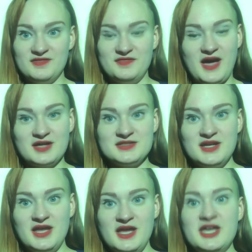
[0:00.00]
effect.
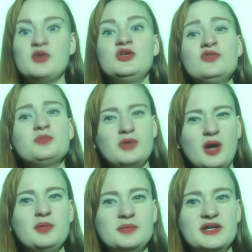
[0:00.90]
Now, you've
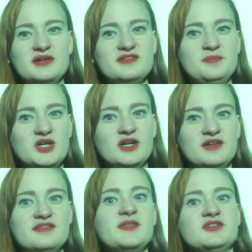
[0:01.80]
probably
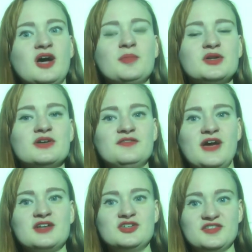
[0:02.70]
experienced the Doppler
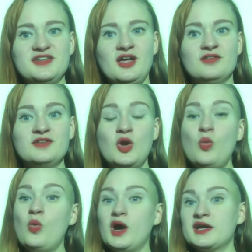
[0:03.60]
effect yourself
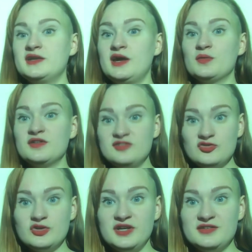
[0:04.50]
walking down the
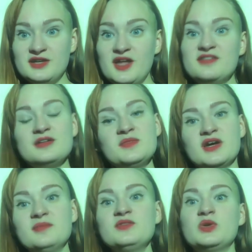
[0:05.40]
street.
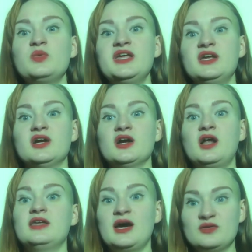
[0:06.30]
Sometimes when we hear a
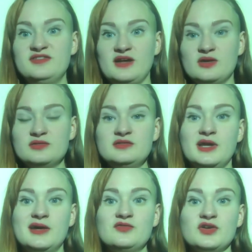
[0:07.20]
loud sound,
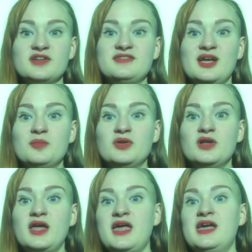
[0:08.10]
like for
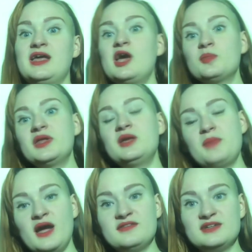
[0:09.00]
example, an airplane
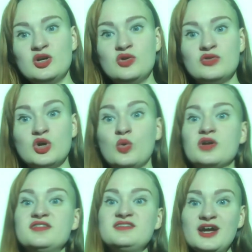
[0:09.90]
passing over or
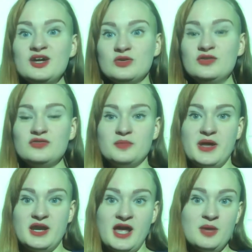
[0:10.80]
a siren from
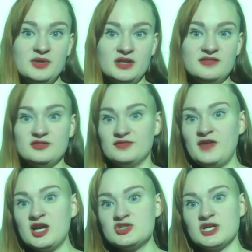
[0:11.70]
an ambulance or
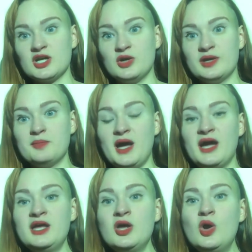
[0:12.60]
fire truck going
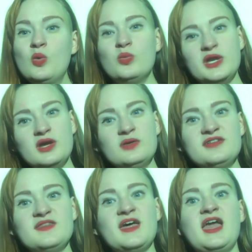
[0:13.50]
by, we notice
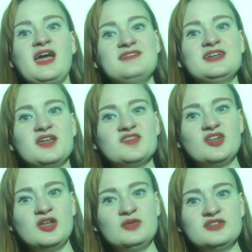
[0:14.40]
that as it gets
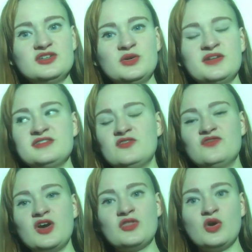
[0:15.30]
closer to us and
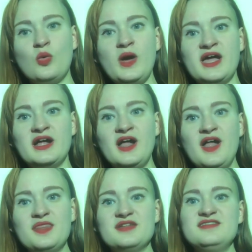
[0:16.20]
farther away,
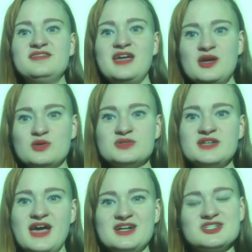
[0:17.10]
the sound
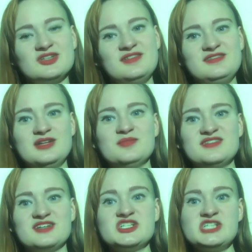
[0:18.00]
actually seems
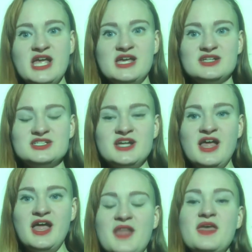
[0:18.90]
to change.
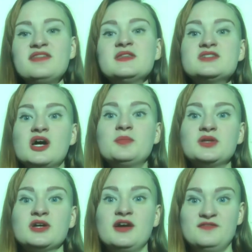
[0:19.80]
And that's the
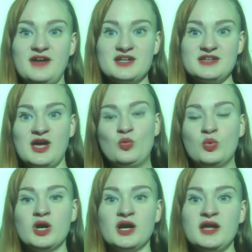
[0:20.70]
Doppler effect at
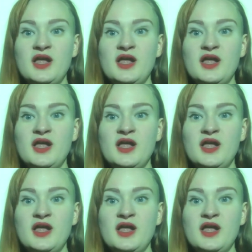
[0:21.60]
work,